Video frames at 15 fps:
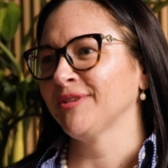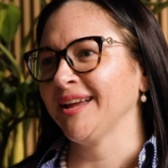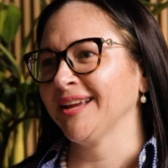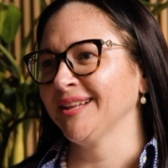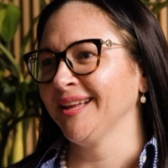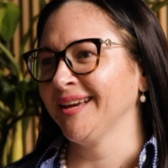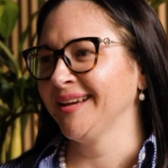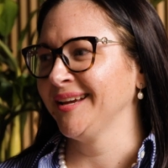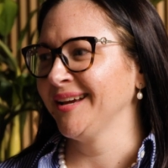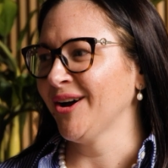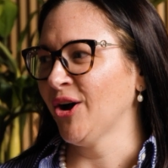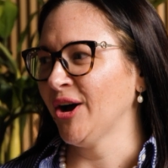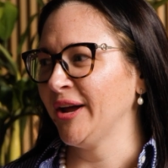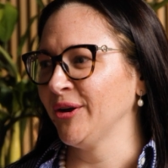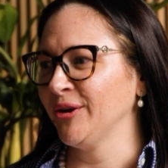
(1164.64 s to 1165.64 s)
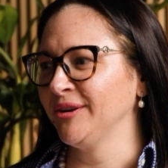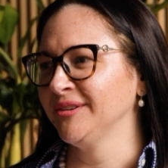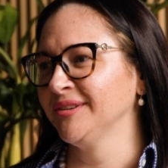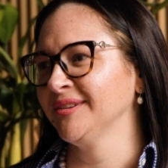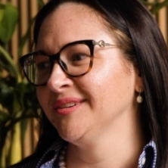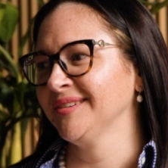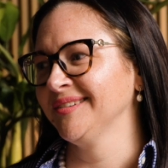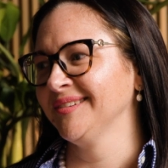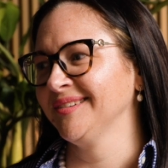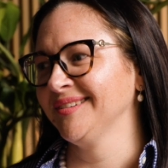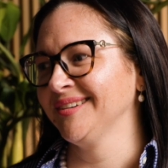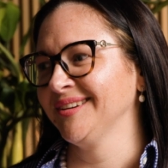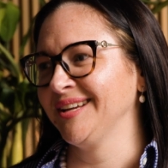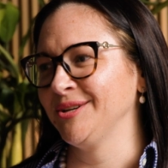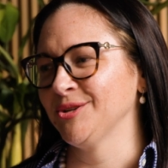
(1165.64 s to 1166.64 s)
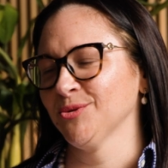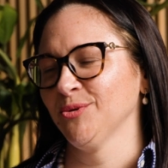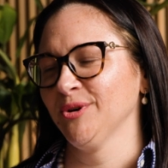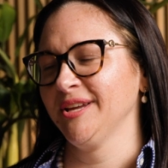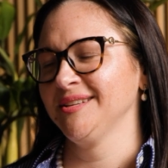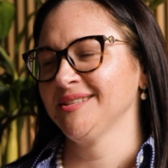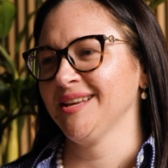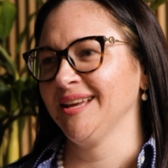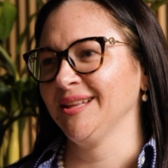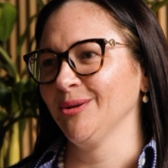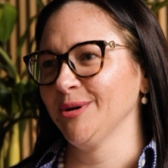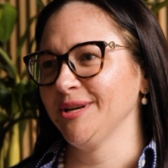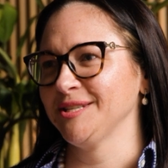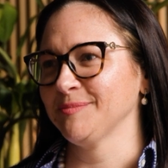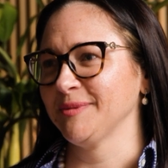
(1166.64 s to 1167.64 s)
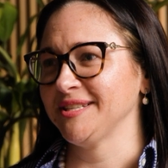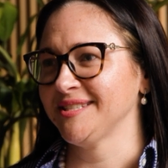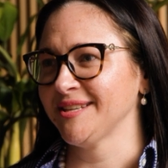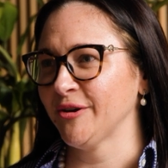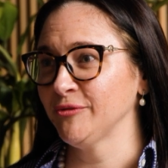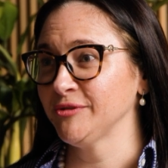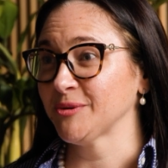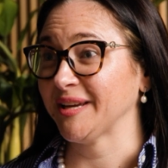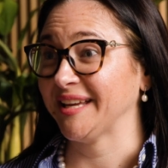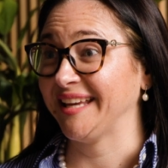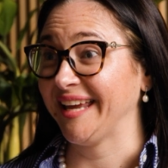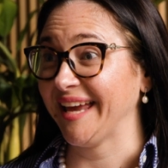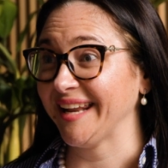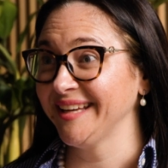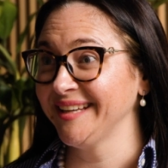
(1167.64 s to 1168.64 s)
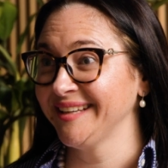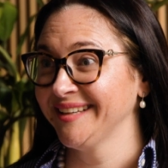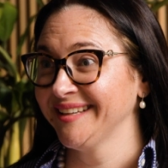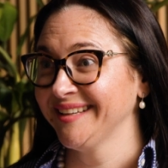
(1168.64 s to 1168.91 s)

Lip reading: frankly, I don't enjoy seeing lawyers myself, so I get it.